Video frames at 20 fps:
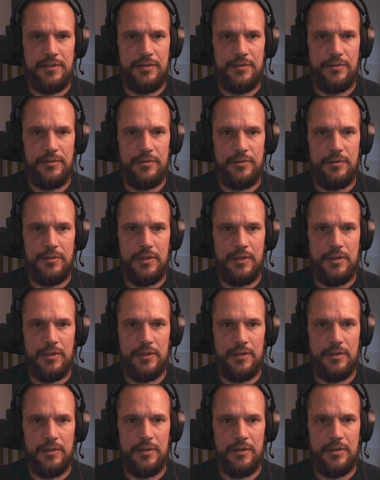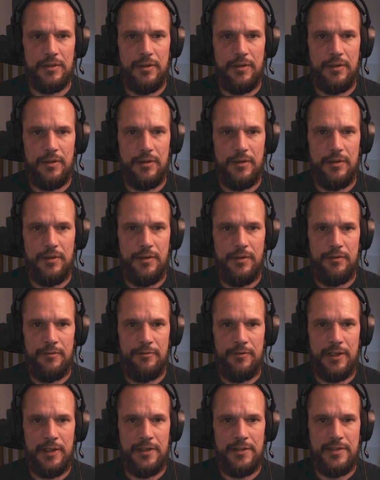to the
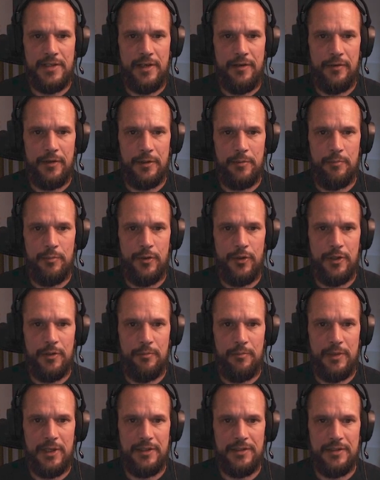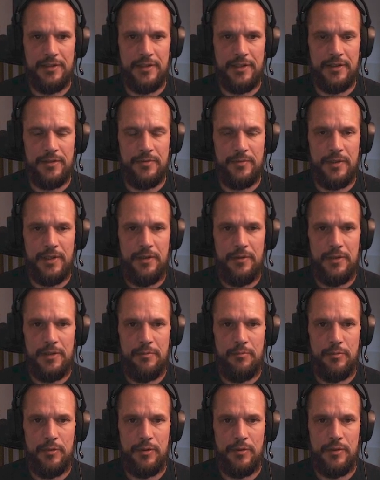find tile at point method as well
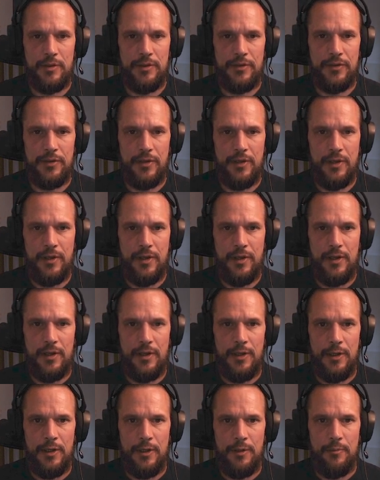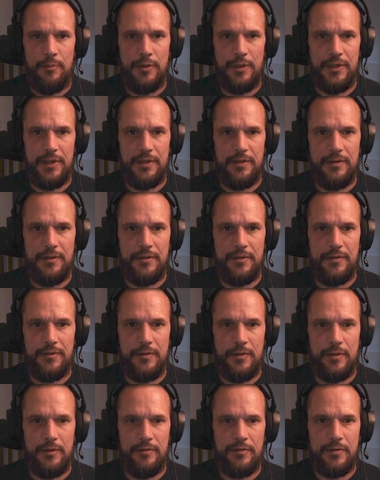in board, but that
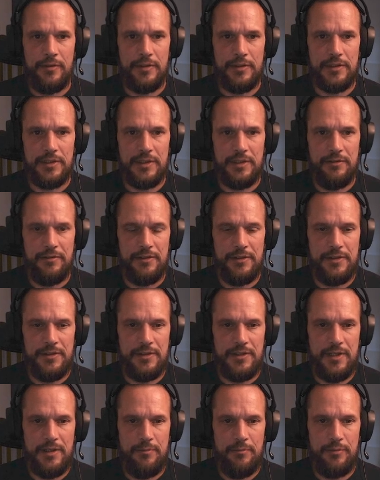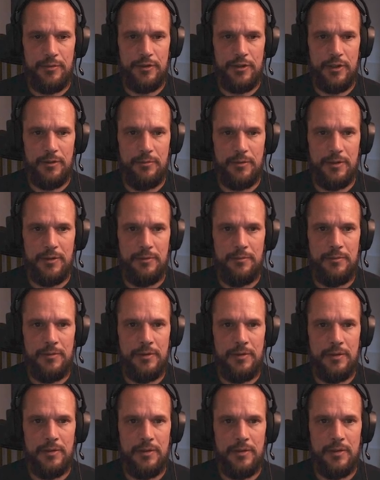of course gives the same problem.
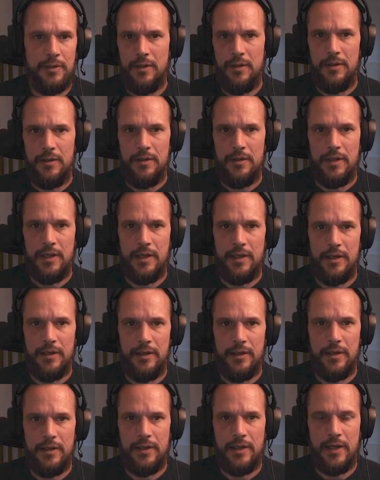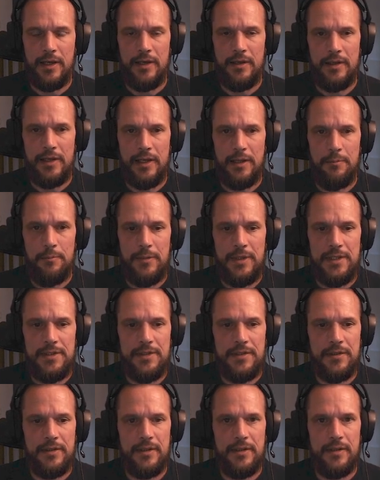And yeah, I admit,
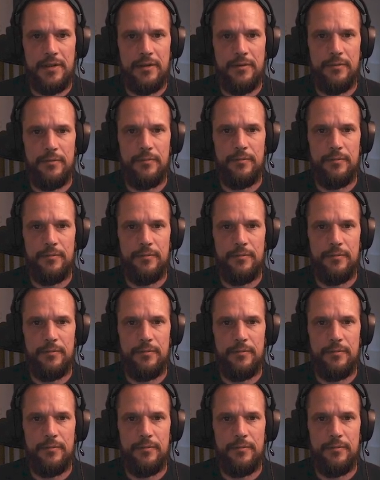yeah,